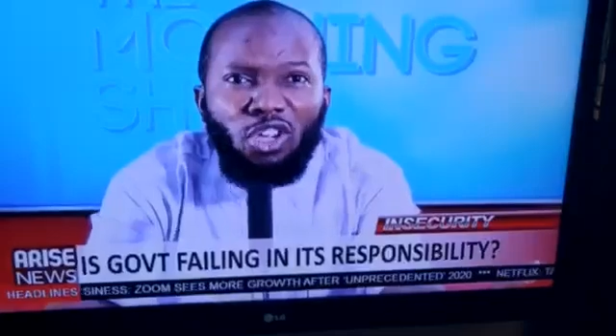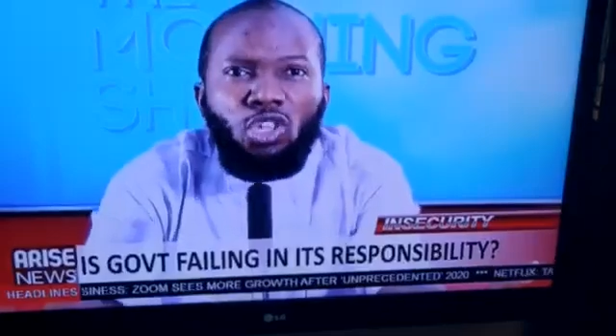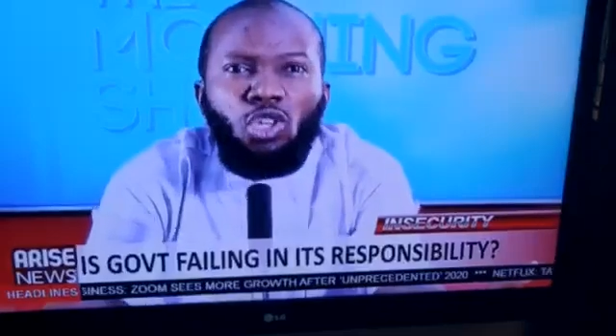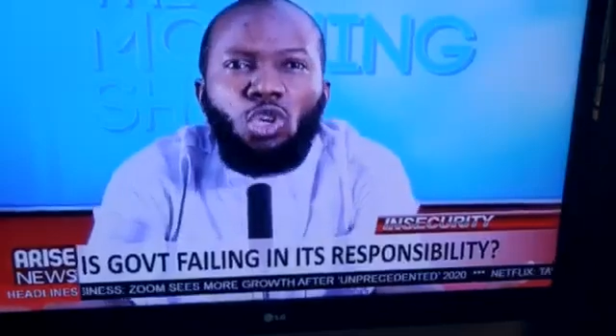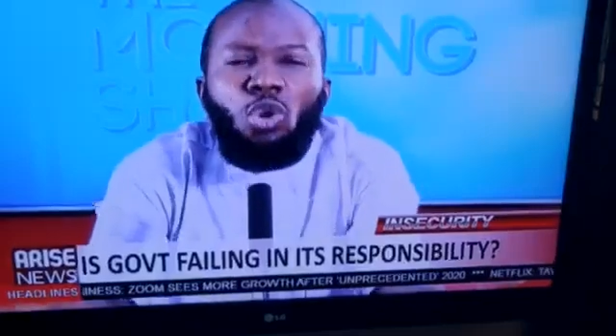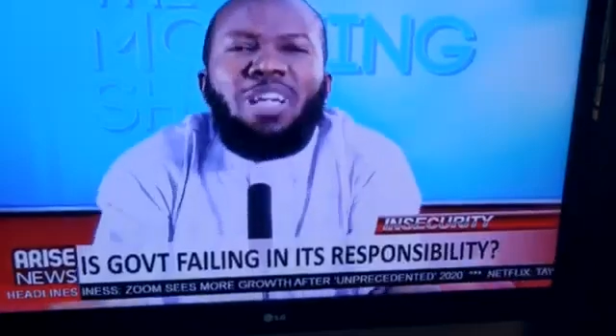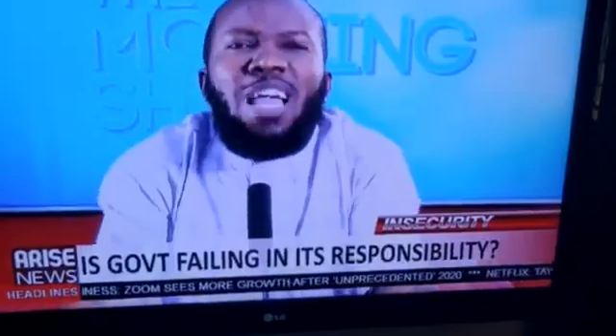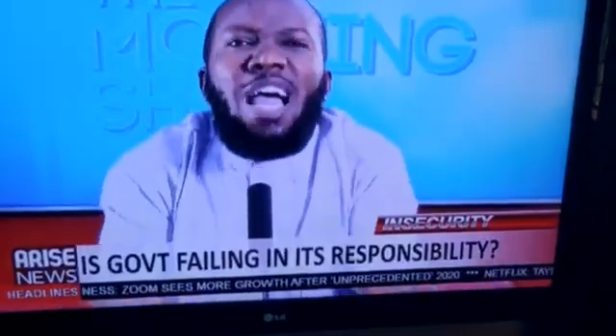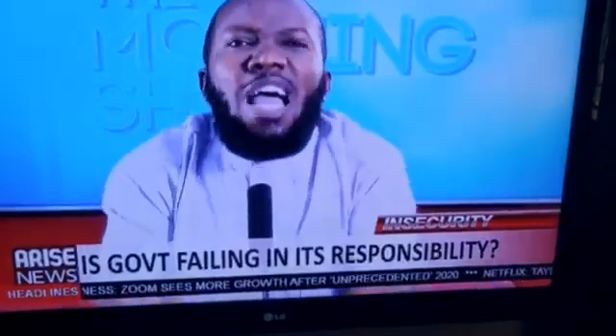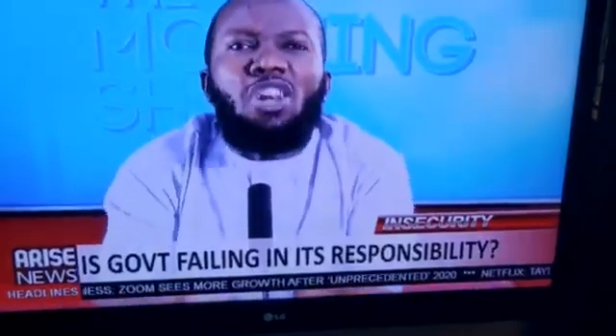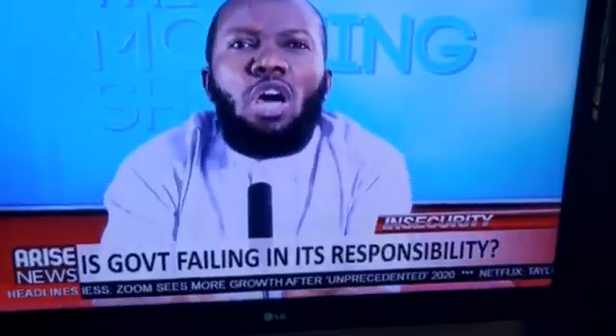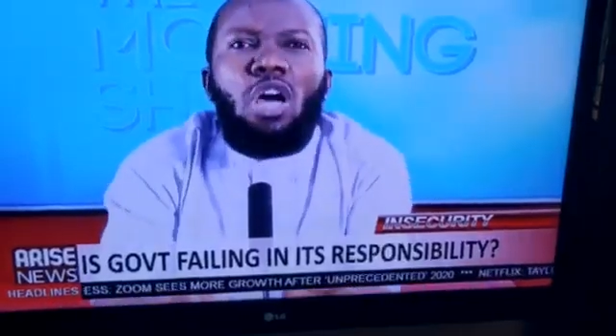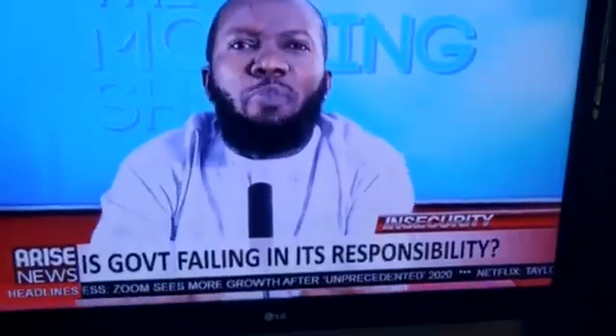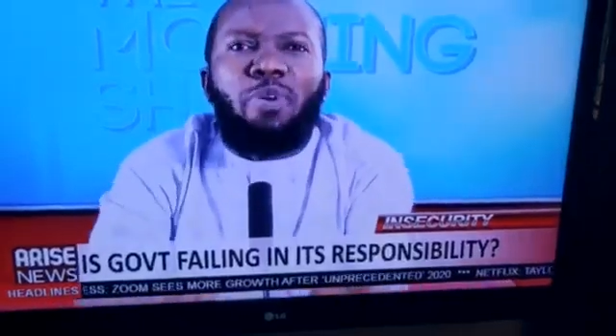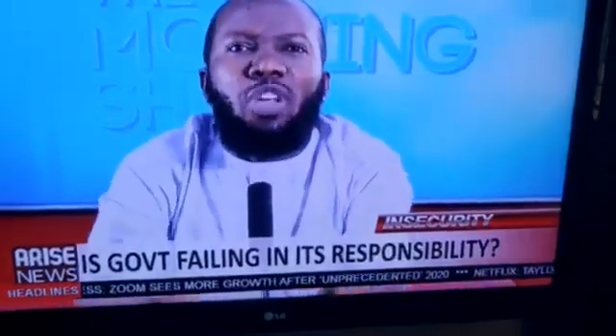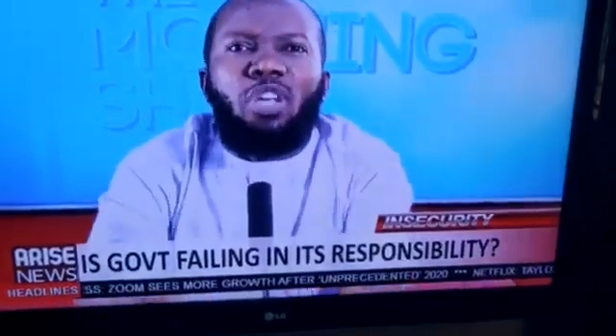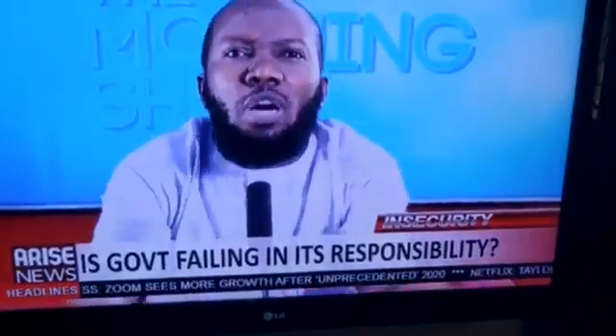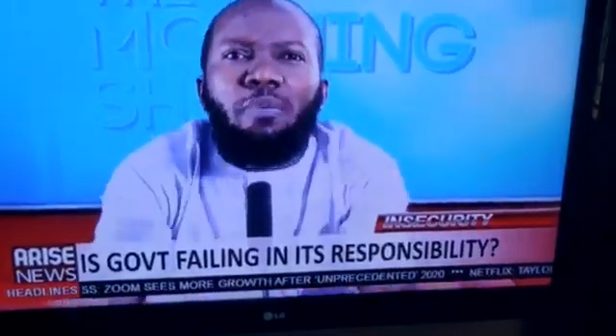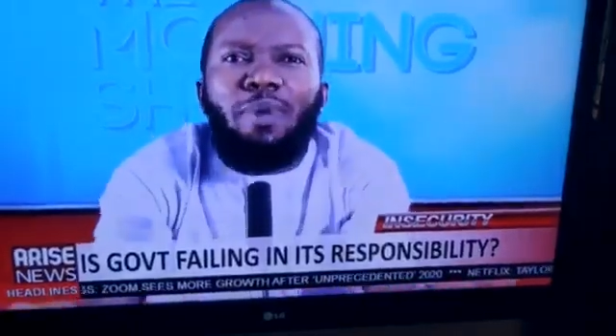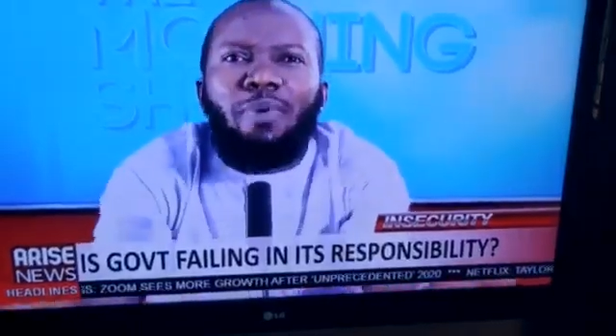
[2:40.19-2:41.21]
You cannot
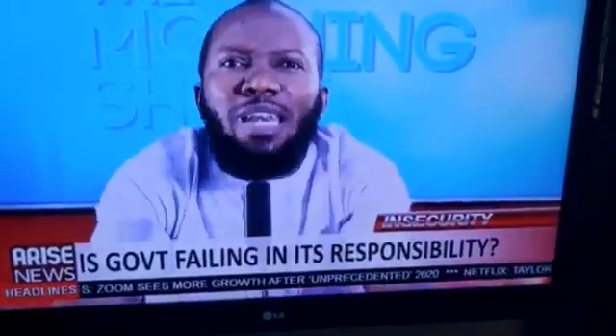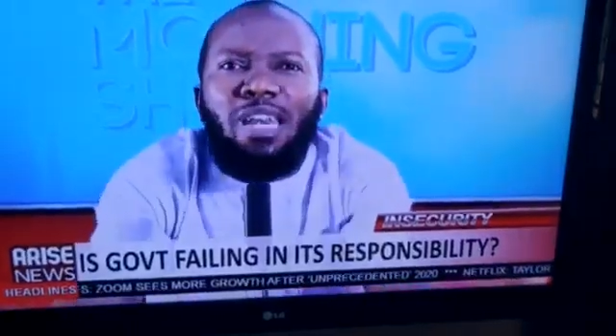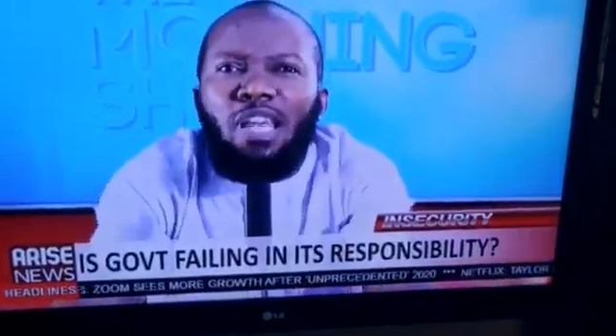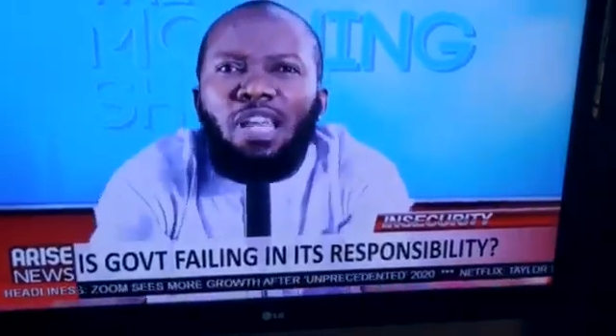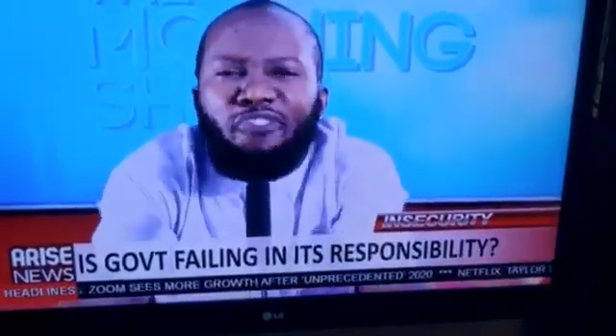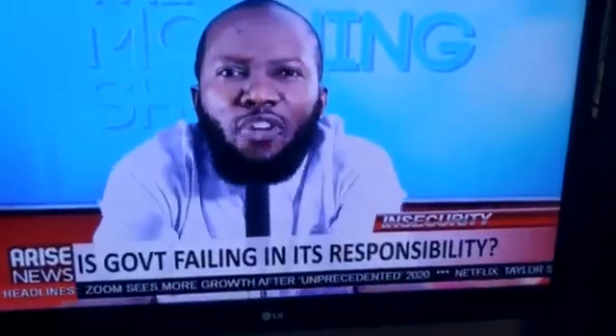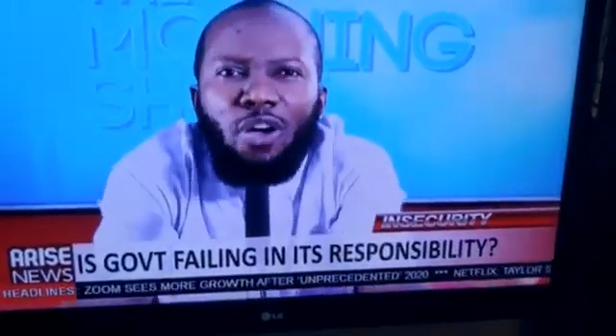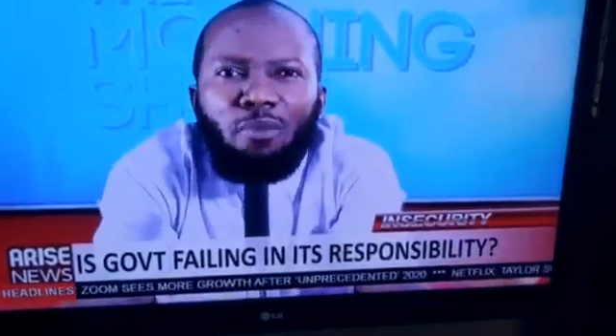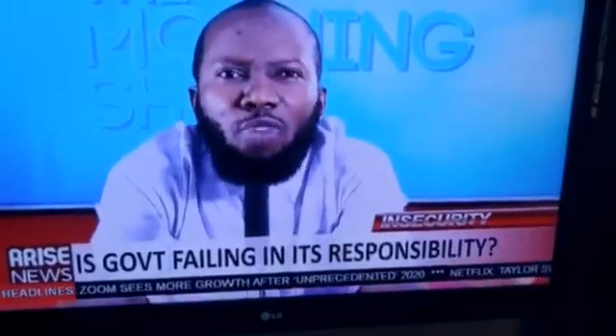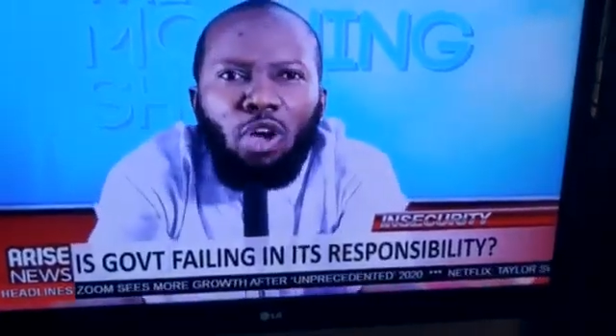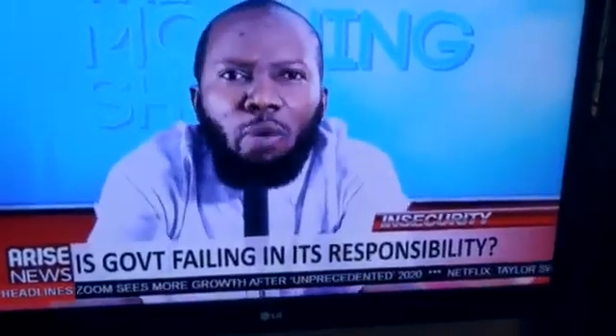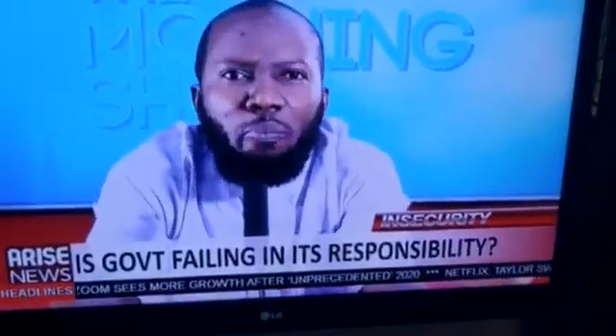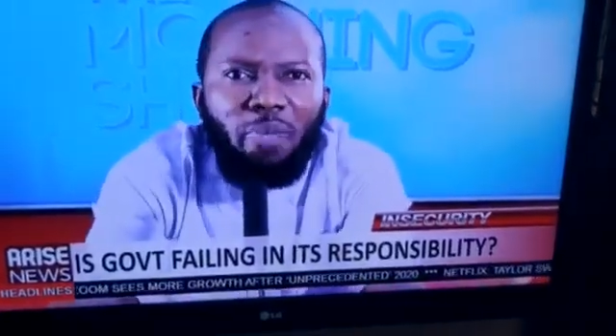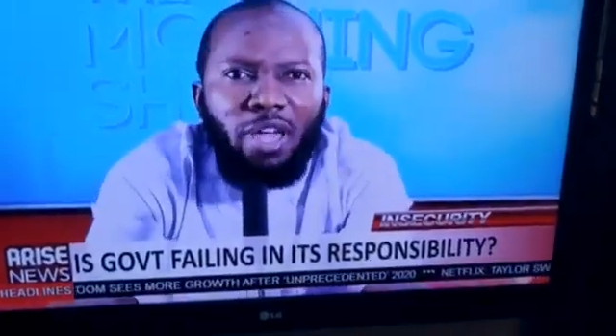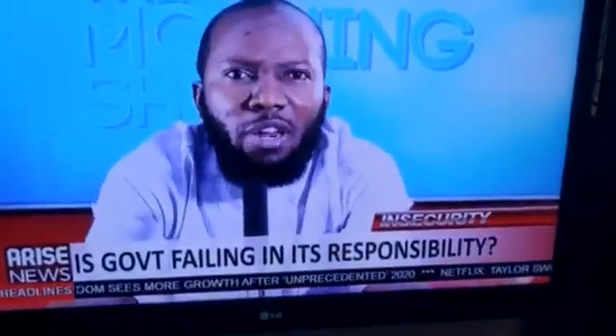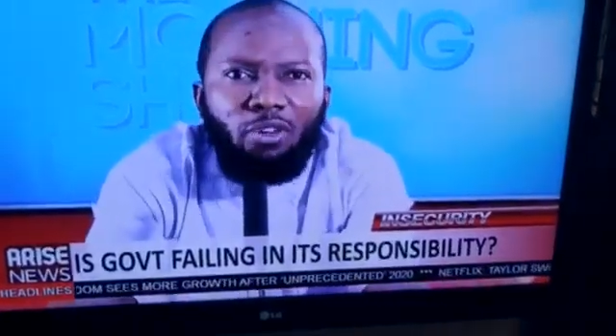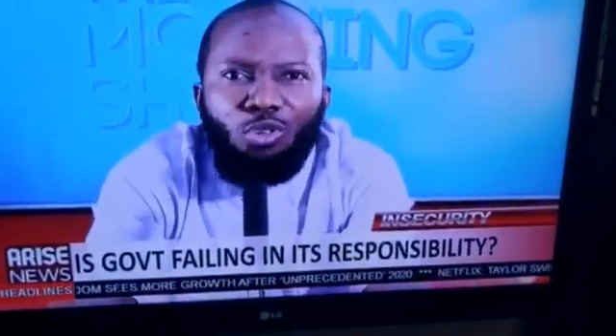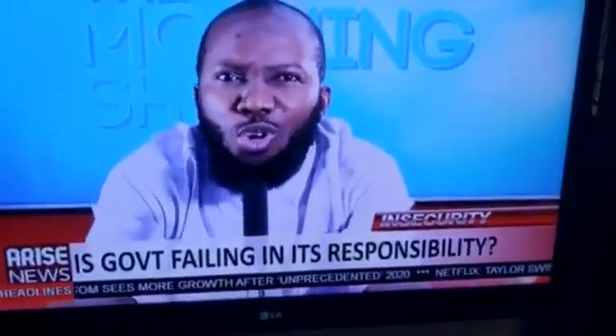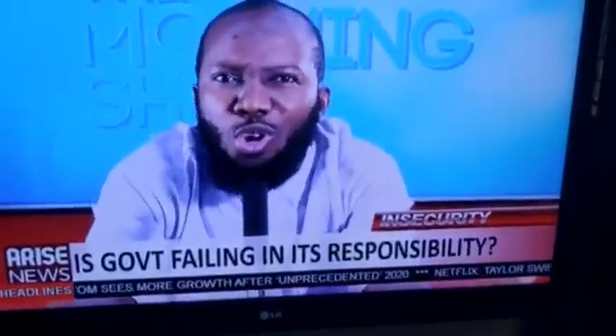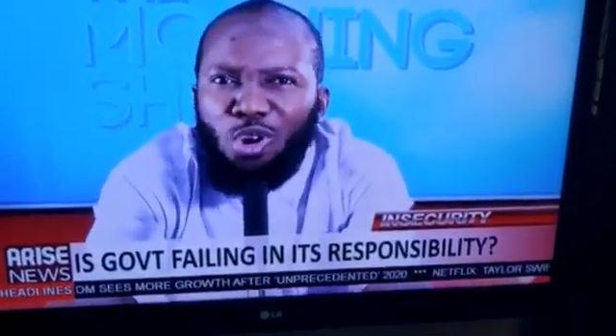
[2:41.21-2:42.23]
be commanding from your
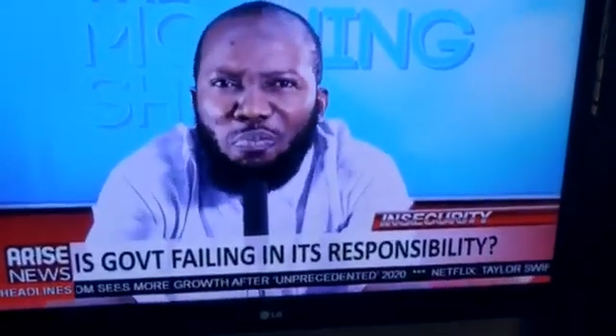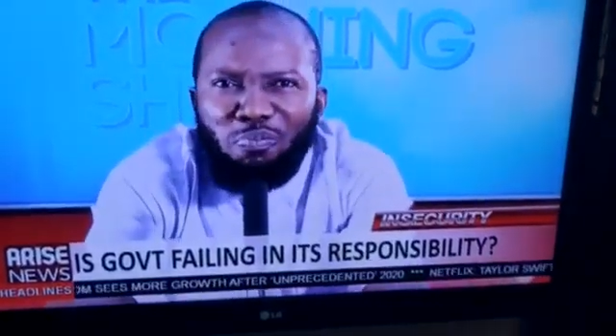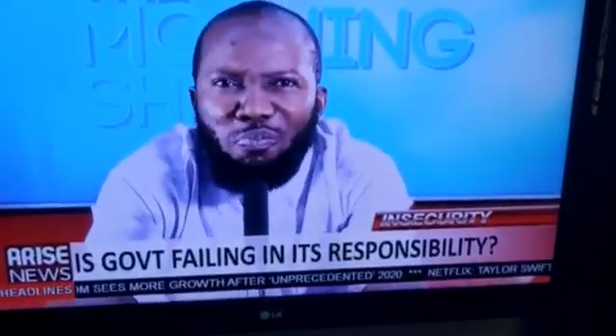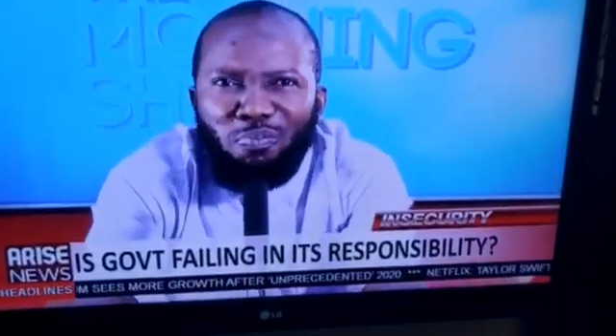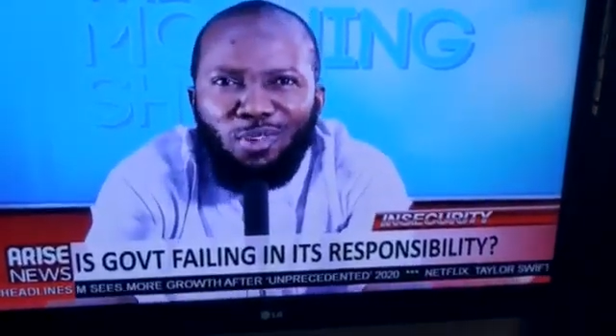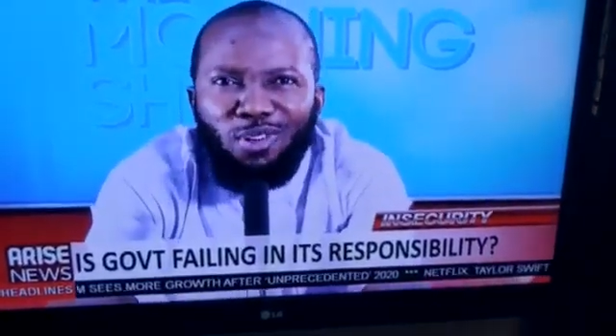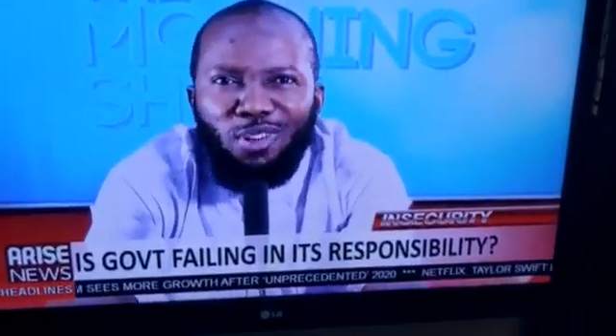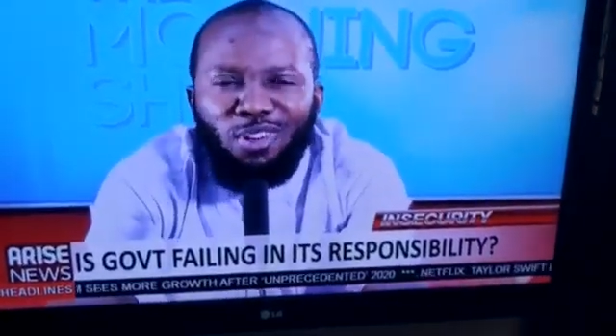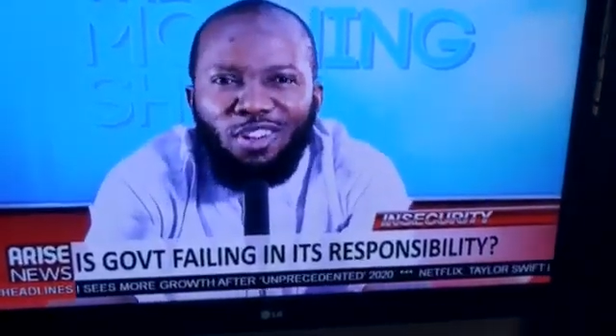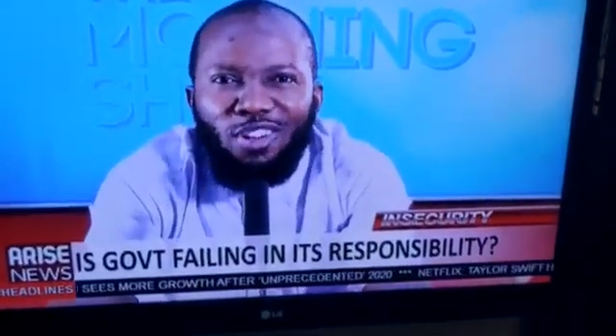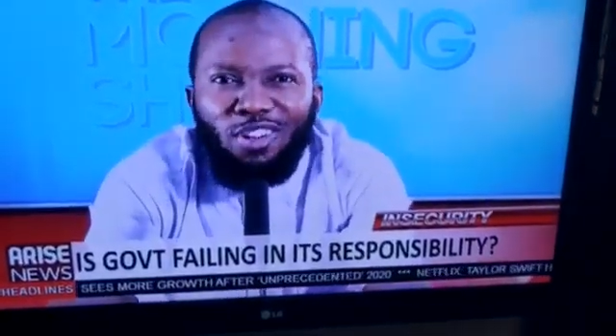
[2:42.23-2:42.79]
bedroom.